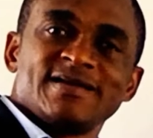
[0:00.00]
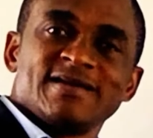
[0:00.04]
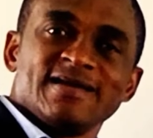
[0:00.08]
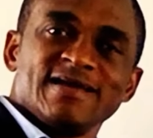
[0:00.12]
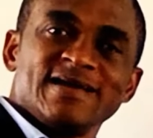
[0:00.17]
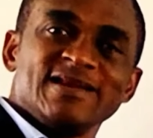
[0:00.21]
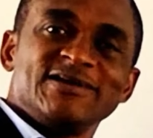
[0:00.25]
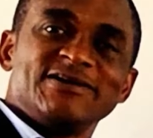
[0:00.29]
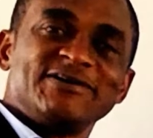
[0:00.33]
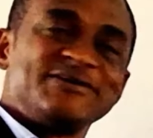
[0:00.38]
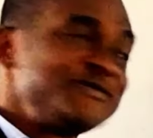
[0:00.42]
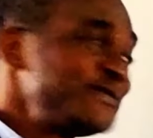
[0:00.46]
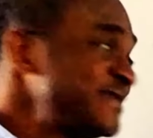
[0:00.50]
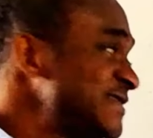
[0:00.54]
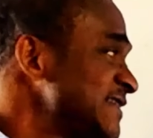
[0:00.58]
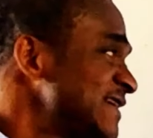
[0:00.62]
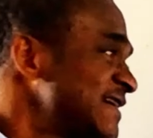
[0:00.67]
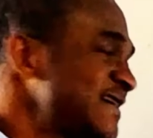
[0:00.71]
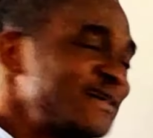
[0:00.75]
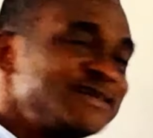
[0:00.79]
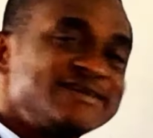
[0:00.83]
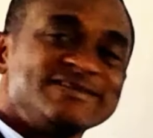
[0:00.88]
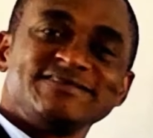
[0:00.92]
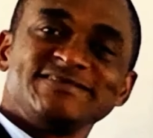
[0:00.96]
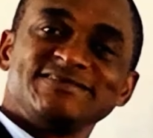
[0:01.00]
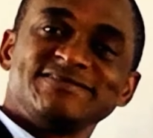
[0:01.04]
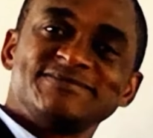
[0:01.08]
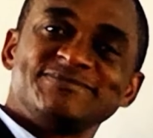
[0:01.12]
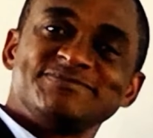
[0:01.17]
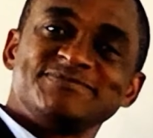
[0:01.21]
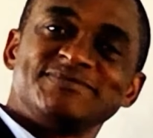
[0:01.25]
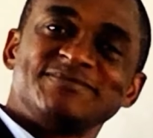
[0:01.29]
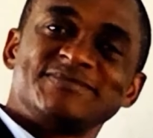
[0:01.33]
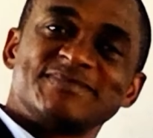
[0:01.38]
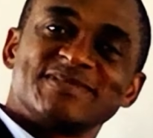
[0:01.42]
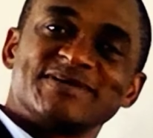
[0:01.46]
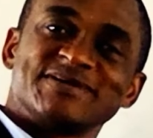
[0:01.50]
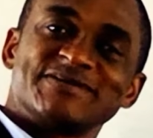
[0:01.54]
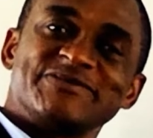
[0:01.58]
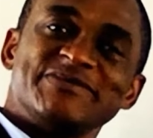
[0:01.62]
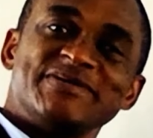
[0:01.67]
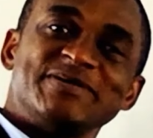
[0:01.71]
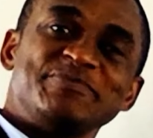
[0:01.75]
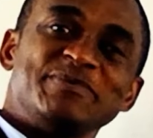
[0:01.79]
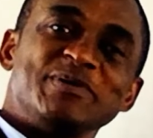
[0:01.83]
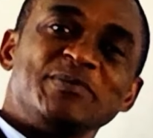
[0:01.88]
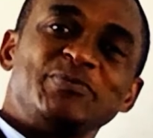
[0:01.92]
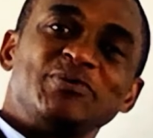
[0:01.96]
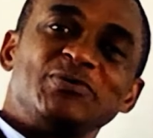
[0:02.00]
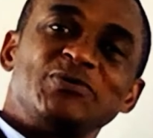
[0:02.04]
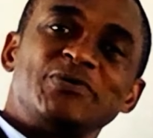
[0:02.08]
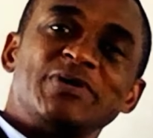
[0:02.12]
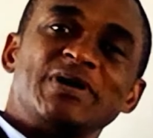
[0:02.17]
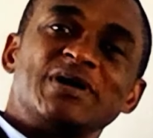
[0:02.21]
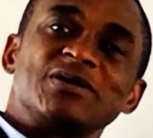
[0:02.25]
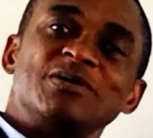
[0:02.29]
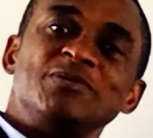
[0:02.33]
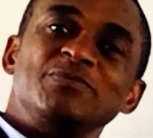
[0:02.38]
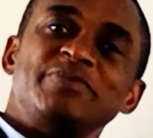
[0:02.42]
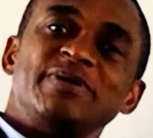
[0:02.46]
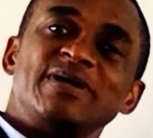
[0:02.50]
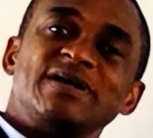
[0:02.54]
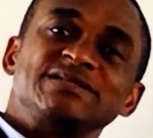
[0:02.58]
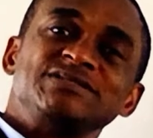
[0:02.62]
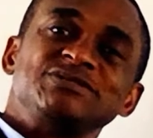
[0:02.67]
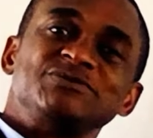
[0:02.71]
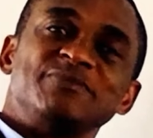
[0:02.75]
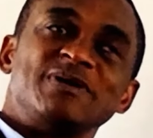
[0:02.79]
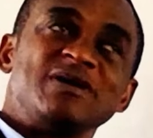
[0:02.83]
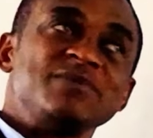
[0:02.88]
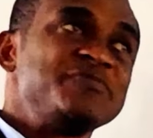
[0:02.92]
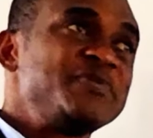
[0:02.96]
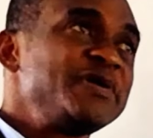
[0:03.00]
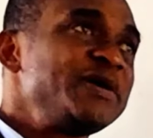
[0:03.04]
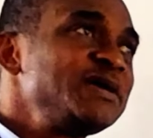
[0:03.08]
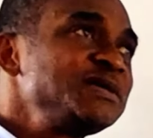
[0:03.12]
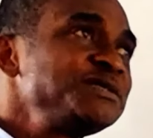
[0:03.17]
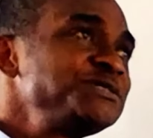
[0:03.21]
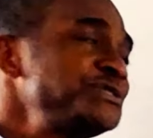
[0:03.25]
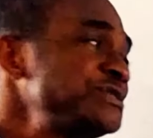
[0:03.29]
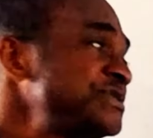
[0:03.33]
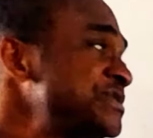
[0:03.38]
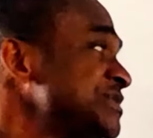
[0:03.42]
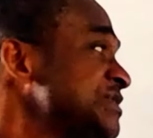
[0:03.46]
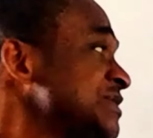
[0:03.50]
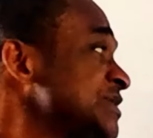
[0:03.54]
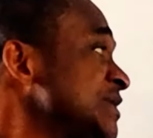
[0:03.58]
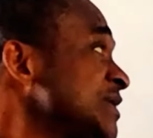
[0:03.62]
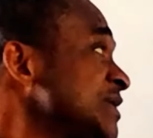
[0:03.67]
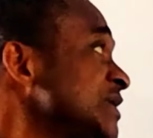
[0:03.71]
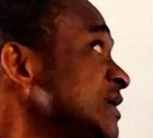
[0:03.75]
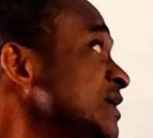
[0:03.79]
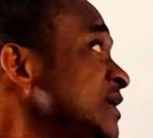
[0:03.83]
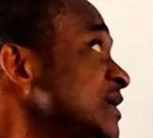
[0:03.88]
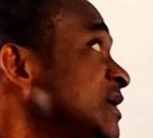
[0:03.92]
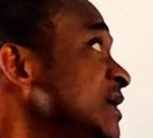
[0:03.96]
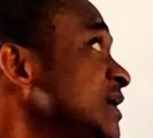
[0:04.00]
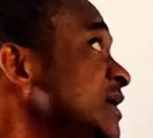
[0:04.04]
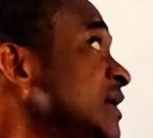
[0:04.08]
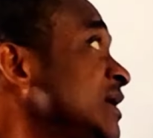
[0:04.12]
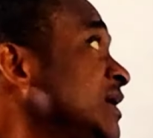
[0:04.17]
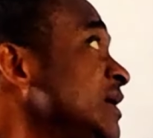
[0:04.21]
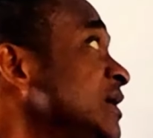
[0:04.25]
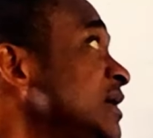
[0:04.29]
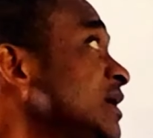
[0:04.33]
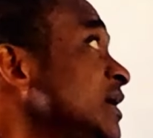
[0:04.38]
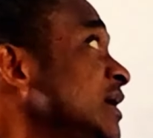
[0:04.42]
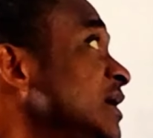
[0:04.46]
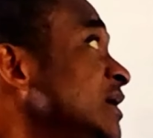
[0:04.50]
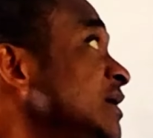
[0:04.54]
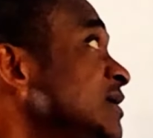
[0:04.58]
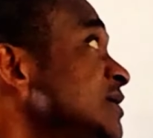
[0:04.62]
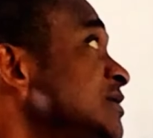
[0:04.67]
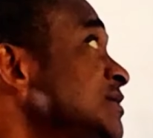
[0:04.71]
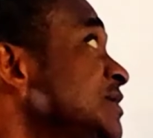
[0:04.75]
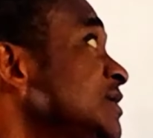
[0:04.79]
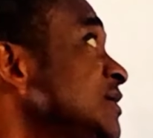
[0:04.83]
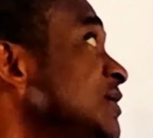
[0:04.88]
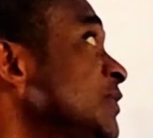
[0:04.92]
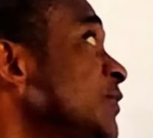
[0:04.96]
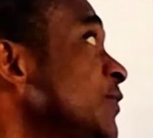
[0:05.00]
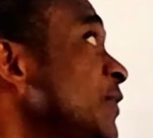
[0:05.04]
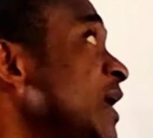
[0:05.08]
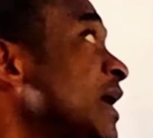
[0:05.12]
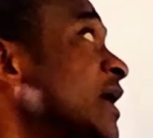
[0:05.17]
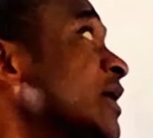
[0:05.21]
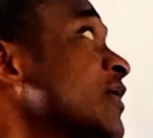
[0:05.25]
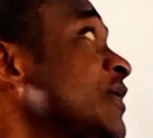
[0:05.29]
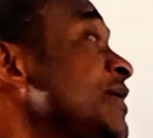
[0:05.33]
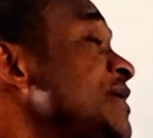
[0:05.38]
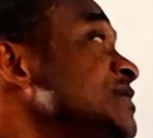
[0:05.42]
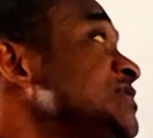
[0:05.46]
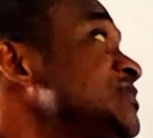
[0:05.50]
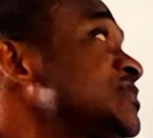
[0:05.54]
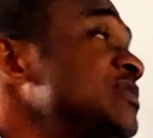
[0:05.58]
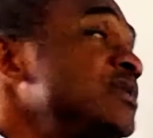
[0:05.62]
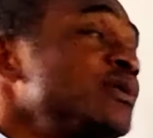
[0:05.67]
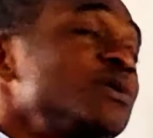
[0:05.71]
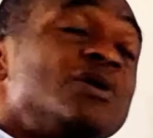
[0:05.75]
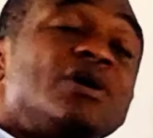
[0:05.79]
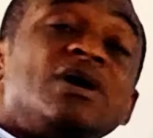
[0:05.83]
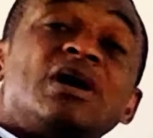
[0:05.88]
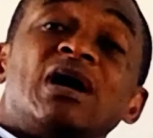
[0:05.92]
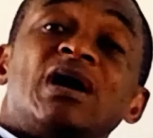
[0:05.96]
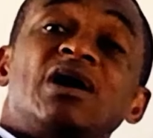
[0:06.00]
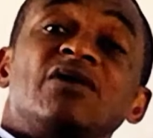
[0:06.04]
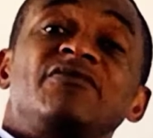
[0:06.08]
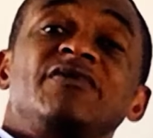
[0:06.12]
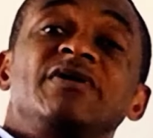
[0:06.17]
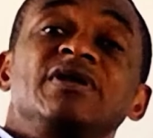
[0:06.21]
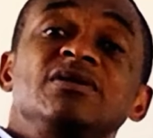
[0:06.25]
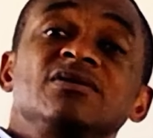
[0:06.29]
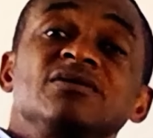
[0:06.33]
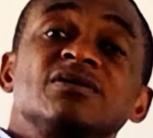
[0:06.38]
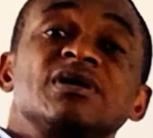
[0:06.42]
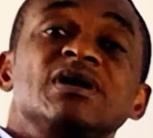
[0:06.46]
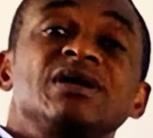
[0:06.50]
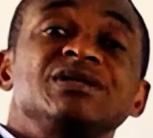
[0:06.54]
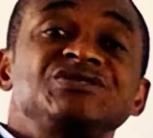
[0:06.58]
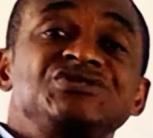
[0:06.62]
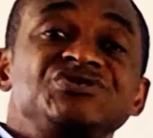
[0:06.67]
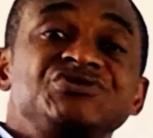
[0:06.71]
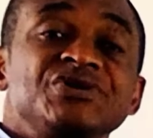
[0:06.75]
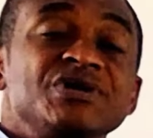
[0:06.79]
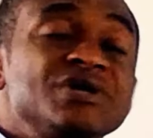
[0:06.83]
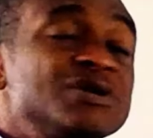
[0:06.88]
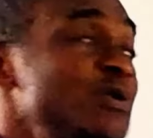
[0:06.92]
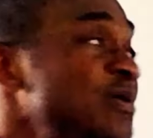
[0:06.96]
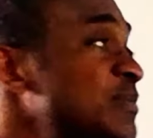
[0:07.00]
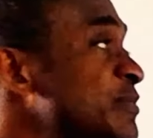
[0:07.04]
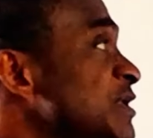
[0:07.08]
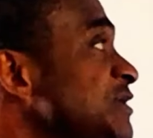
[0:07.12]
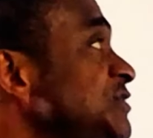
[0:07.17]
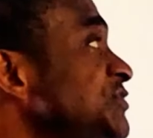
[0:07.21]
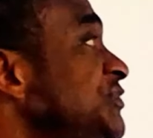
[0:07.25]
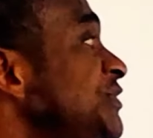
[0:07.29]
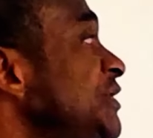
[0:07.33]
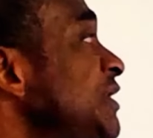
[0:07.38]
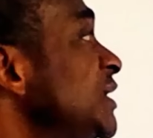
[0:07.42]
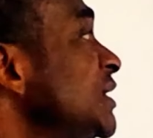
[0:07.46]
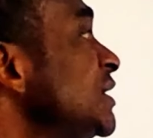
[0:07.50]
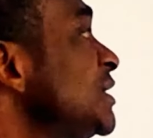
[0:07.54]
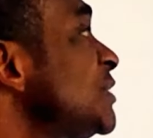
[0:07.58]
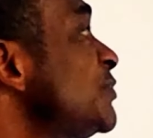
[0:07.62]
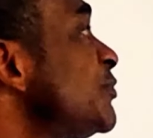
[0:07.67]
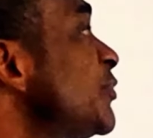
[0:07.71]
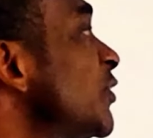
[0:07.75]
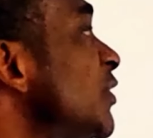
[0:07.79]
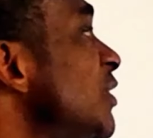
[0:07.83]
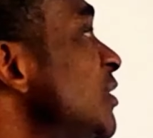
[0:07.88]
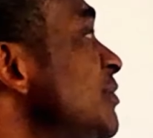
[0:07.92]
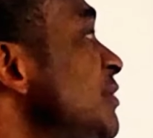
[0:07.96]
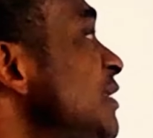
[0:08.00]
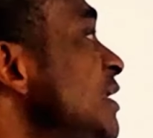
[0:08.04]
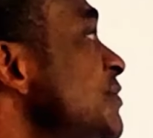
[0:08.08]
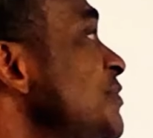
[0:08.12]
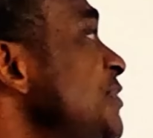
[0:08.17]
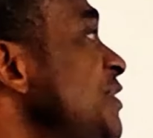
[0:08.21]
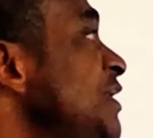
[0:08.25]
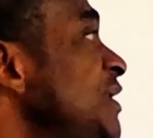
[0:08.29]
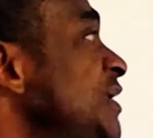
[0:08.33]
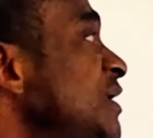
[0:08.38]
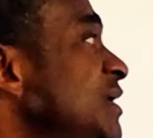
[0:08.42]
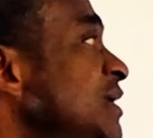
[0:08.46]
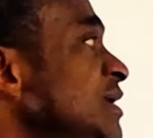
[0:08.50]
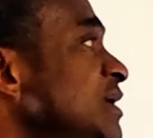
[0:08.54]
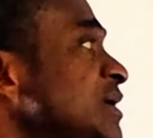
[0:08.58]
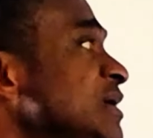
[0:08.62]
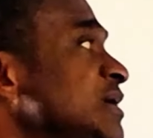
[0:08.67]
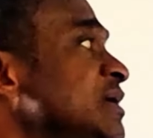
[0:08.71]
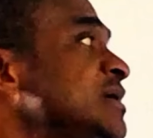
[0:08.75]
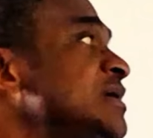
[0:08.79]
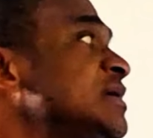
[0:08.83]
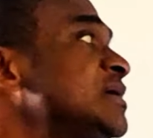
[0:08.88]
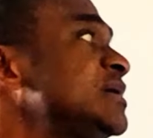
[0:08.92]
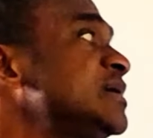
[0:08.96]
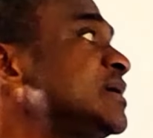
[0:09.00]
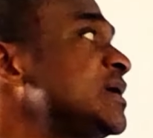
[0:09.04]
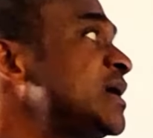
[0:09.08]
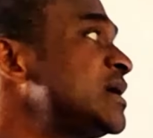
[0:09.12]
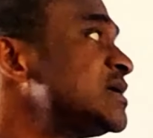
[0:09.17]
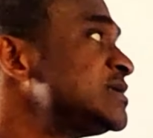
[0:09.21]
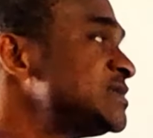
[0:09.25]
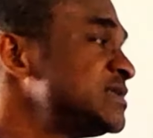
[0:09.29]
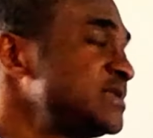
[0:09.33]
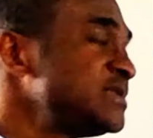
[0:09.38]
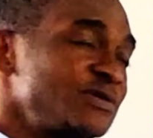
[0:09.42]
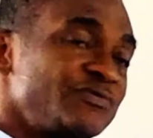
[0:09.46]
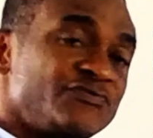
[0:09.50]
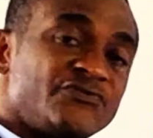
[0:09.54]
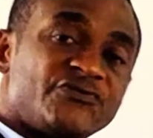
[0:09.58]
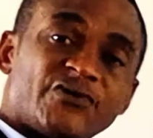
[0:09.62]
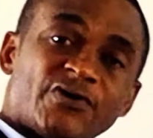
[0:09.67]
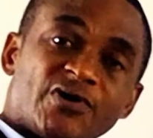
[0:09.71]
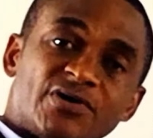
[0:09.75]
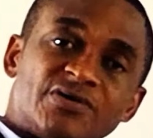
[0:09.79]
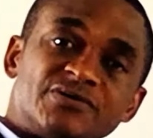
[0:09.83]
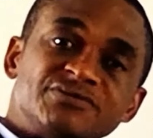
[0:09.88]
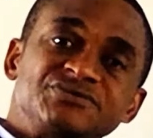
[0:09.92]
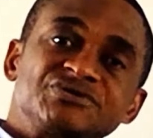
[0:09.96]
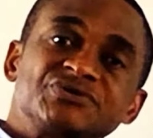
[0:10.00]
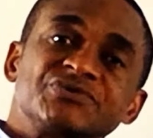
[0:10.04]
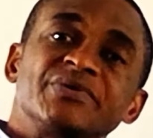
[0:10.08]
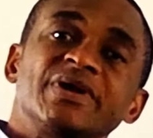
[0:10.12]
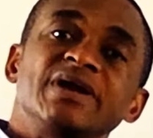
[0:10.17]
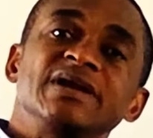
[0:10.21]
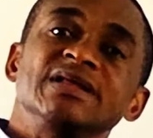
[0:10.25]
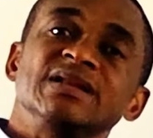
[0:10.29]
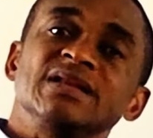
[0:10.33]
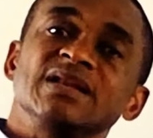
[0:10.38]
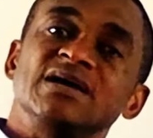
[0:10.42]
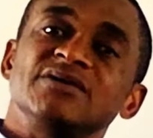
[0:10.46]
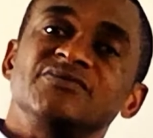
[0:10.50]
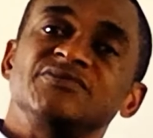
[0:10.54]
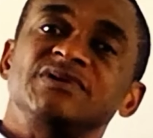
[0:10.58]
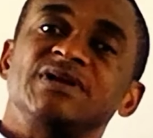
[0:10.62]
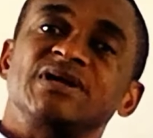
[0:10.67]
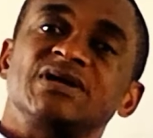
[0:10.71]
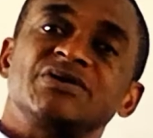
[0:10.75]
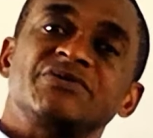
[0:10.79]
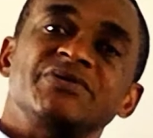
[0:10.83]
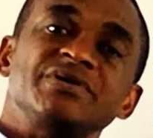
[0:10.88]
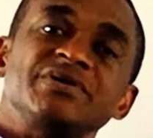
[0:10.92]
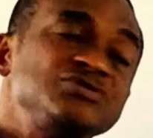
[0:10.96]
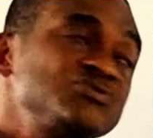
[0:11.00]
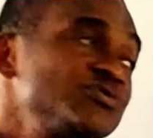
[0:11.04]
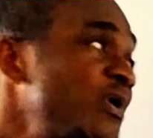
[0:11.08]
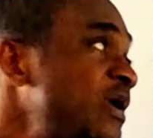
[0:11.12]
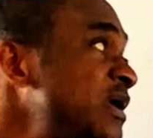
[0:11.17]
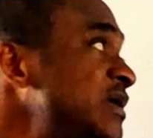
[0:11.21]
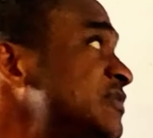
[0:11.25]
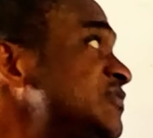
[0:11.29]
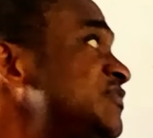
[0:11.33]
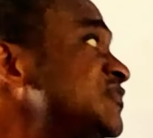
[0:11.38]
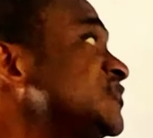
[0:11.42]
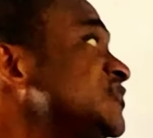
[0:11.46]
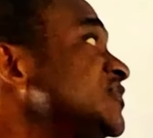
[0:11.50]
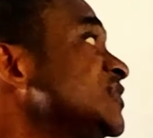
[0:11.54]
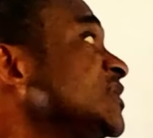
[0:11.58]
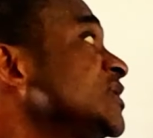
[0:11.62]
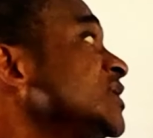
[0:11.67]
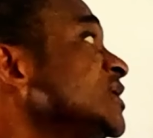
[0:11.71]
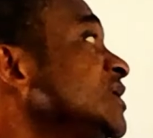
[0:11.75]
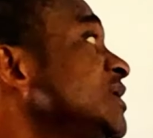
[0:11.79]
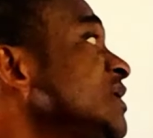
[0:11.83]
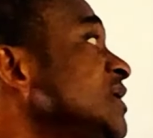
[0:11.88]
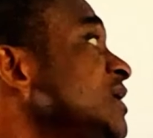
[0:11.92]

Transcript: Hello once again, great people, welcome back to my page. We are going to have a look at trigonometry problem here as it involves grade 11 and grade 12.